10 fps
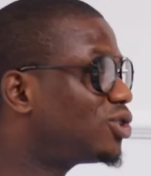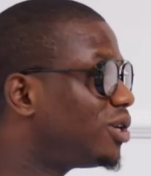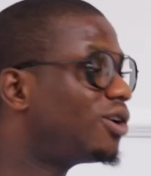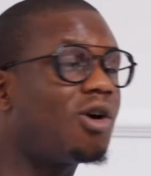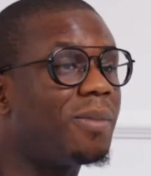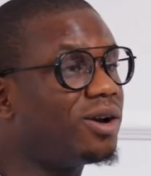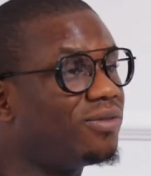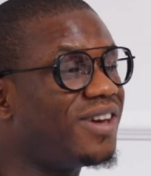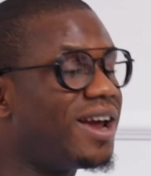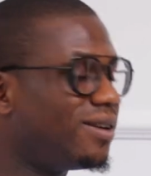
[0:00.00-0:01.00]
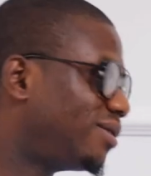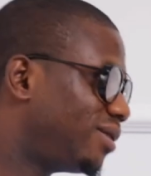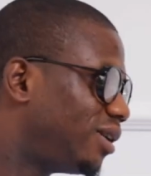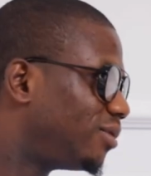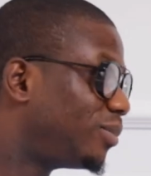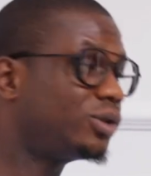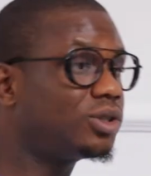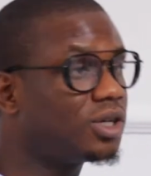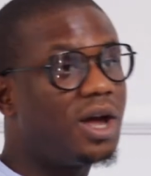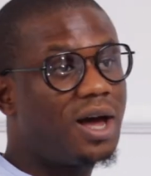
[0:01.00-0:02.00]
actually come out of anything
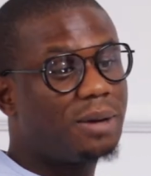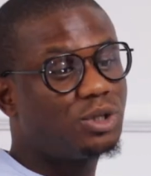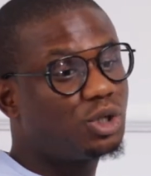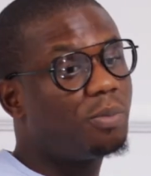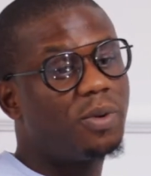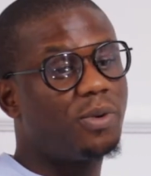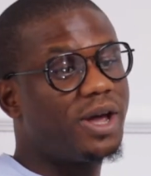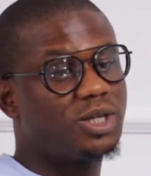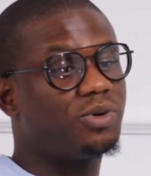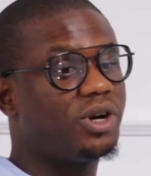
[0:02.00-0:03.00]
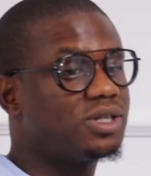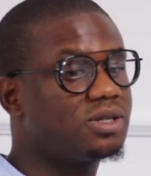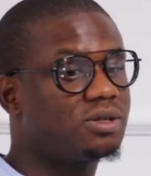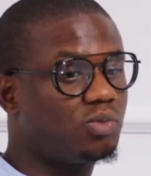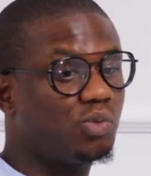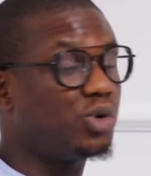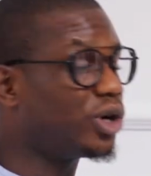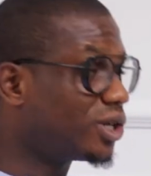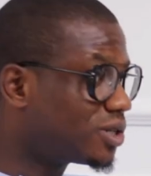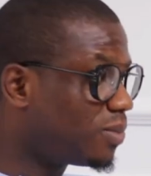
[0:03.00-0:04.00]
because I'm sure people experienced
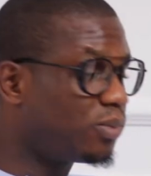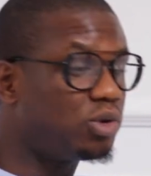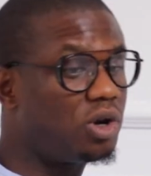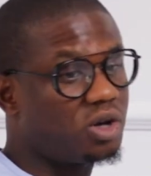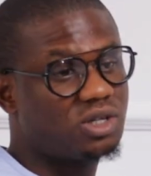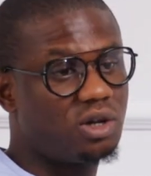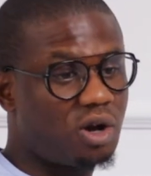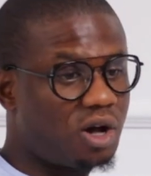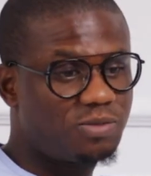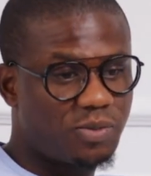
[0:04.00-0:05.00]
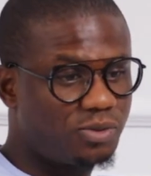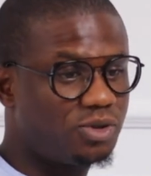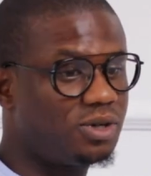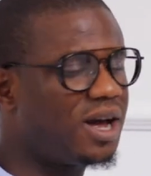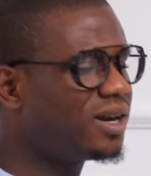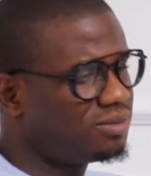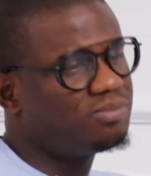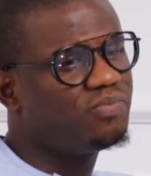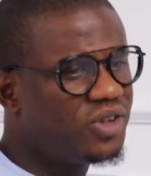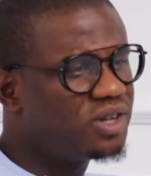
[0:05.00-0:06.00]
worse. People lost a lot. People did,
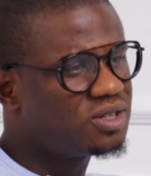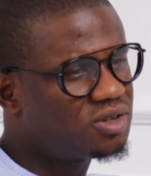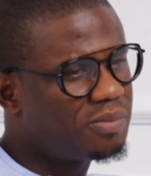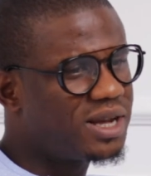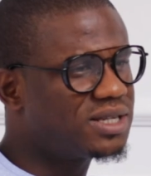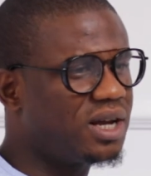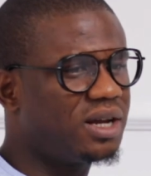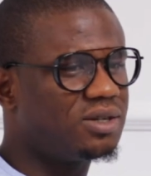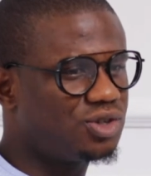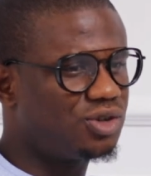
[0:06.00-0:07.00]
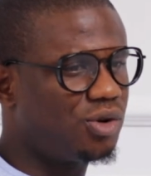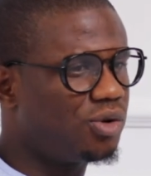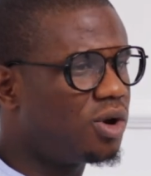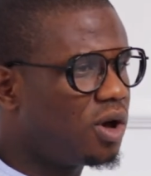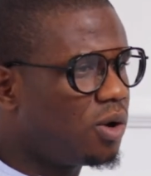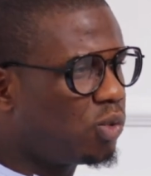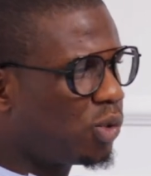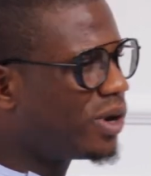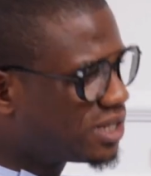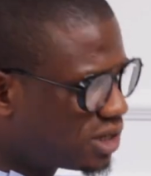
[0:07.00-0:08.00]
and to some extent, you know,
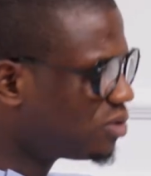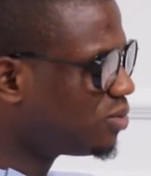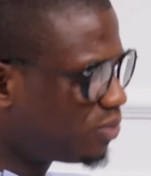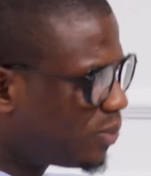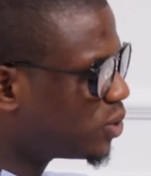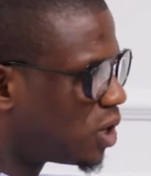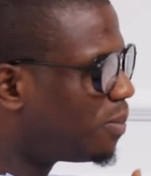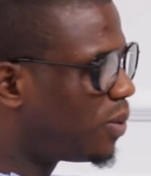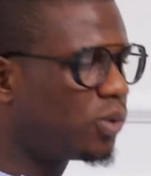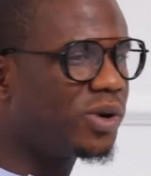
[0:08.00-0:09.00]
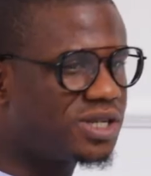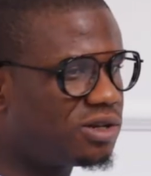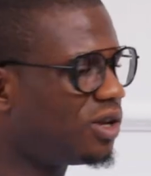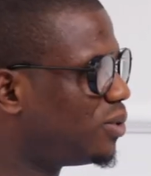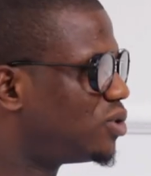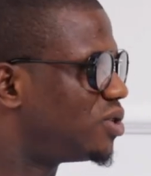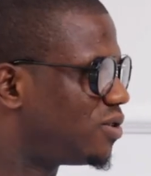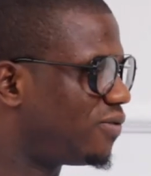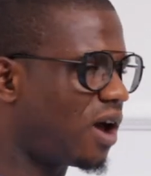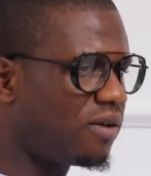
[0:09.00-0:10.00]
we're still people, some people were still able to
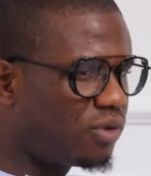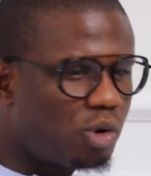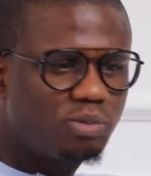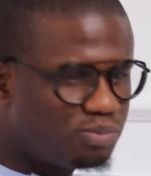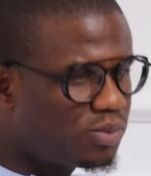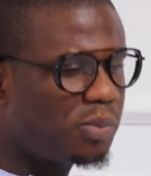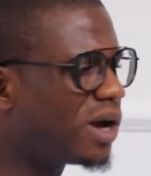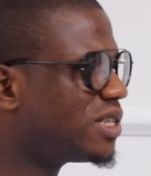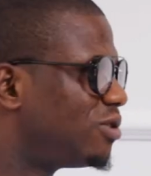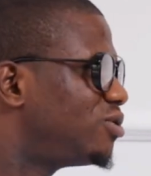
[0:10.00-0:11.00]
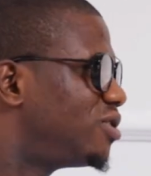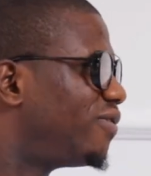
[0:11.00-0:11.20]
survive or people are still